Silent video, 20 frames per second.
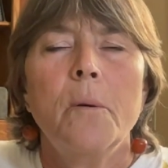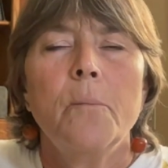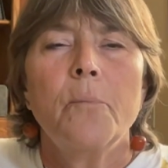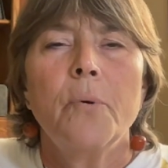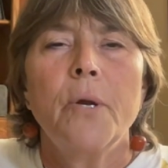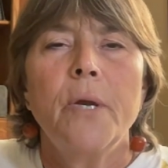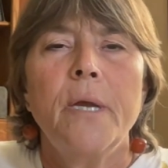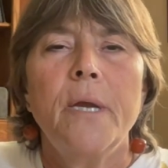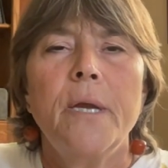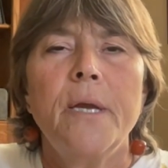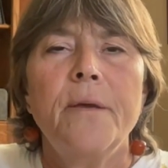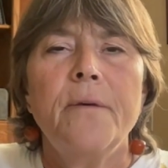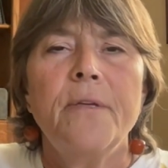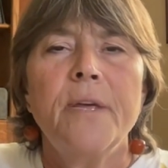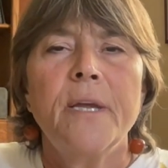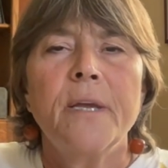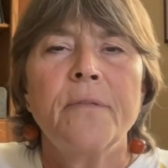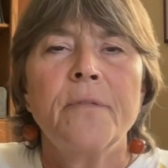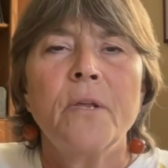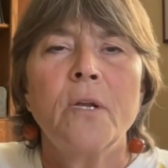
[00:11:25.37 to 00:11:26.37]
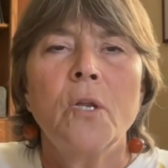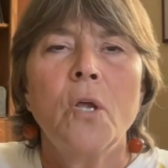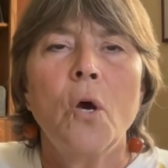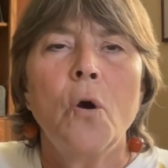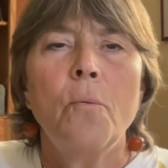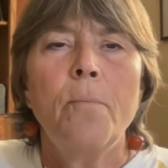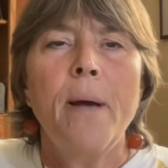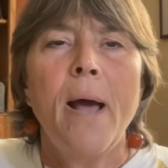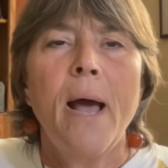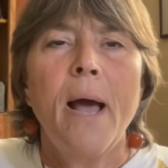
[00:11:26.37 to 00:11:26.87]
Breathing in the
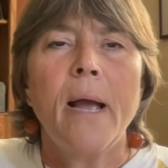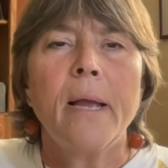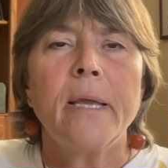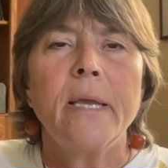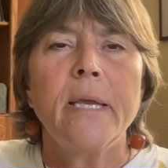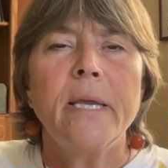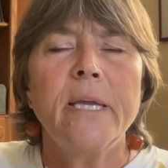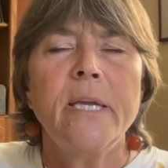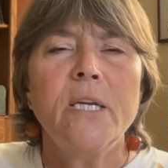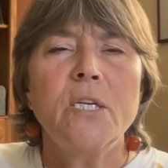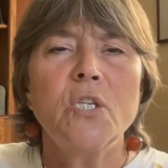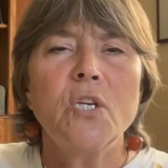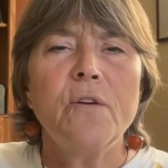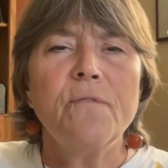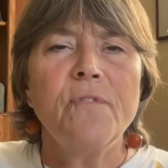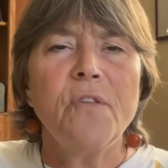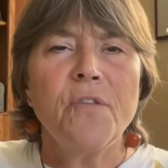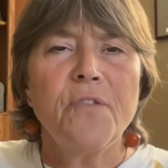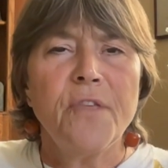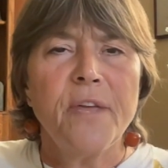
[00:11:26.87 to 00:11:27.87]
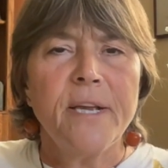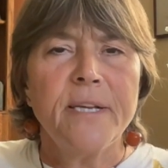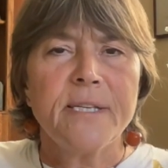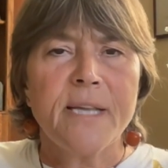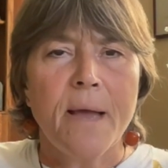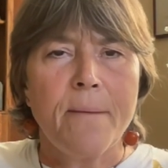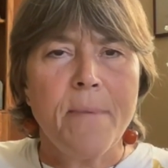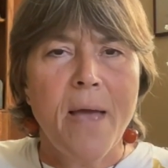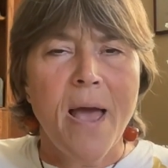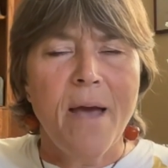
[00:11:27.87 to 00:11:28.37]
low back. Each of the things
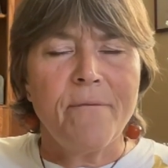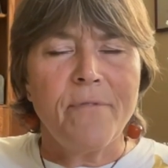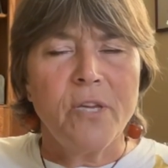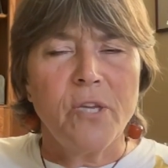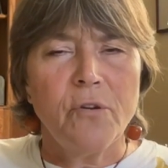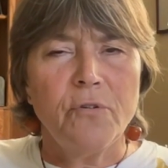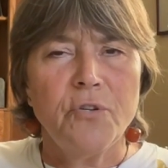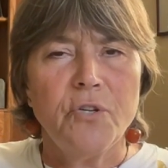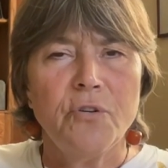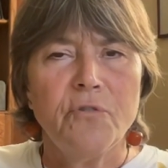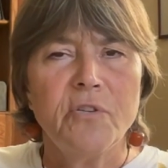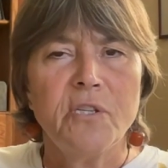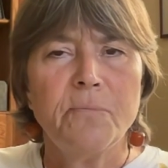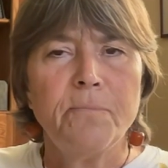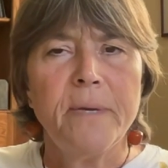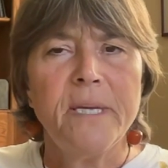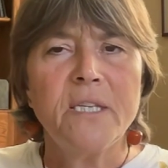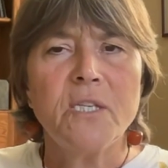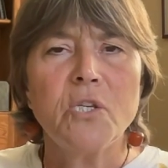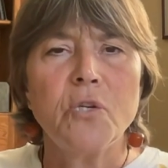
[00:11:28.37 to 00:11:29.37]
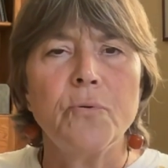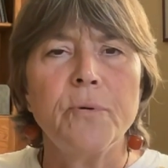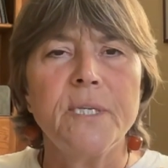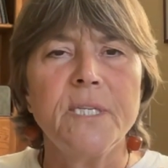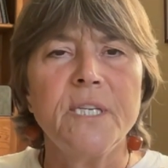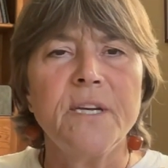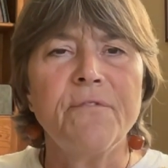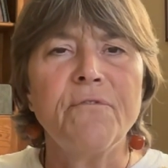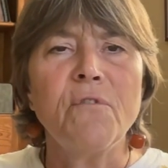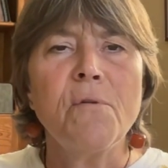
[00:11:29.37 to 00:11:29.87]
I'm having you do speaks to a
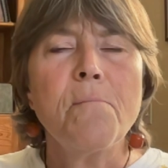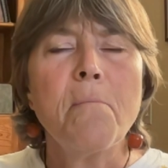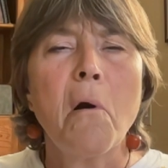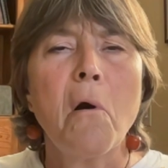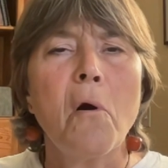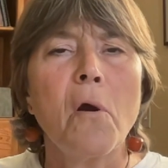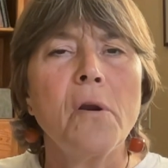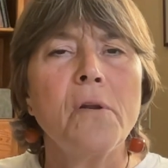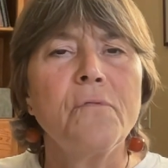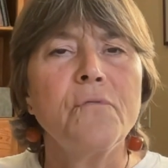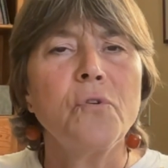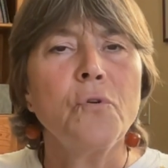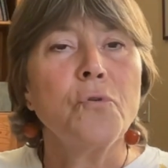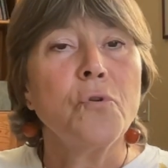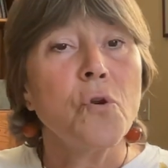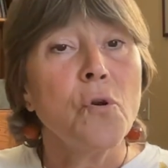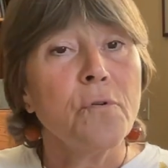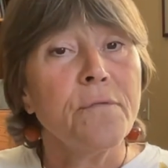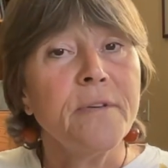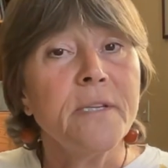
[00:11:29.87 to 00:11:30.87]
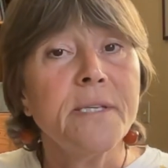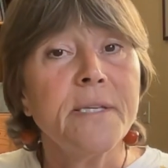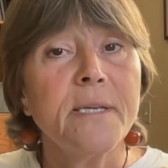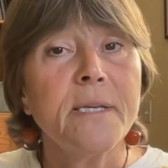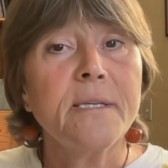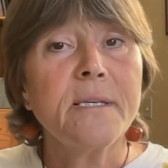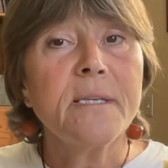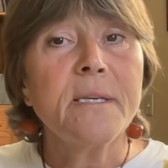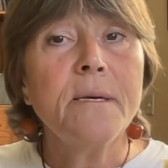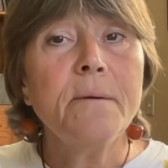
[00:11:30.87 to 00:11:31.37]
different part of your nervous
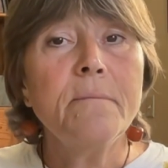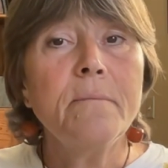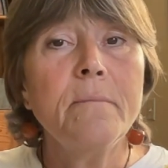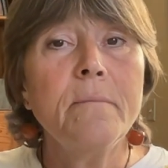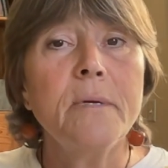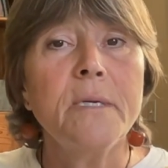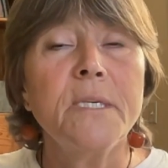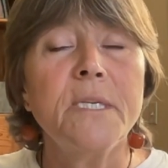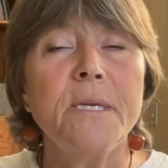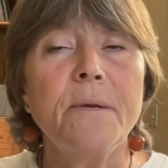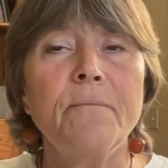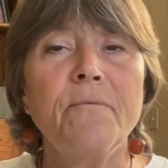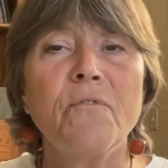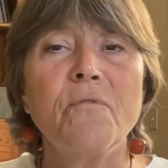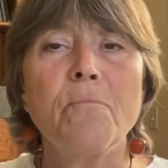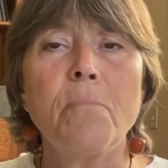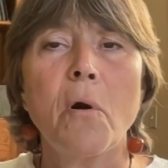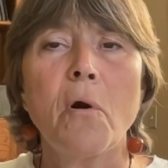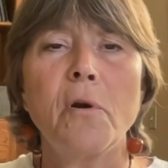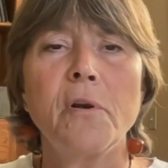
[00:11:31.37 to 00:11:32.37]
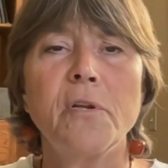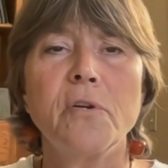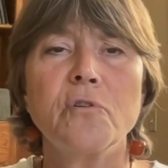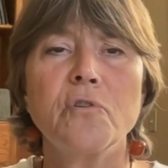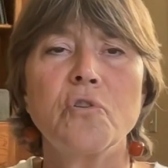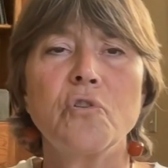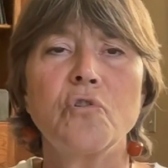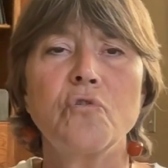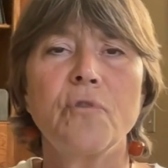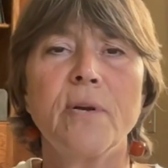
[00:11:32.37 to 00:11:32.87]
system, a different part of your
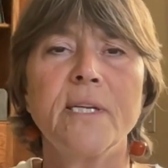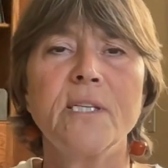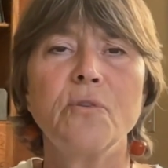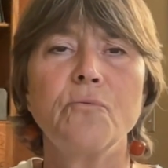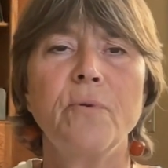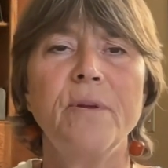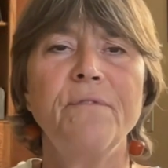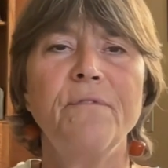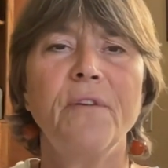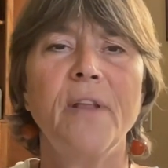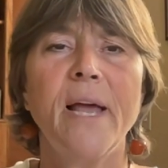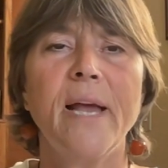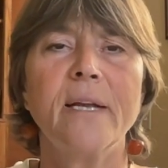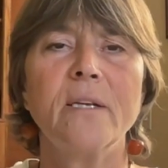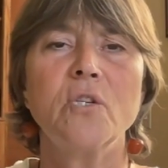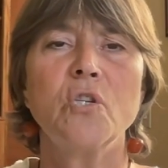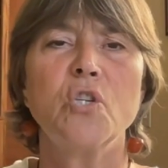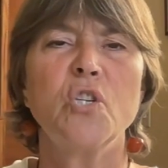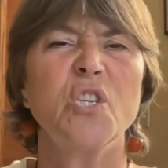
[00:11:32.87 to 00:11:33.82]
stress reflex.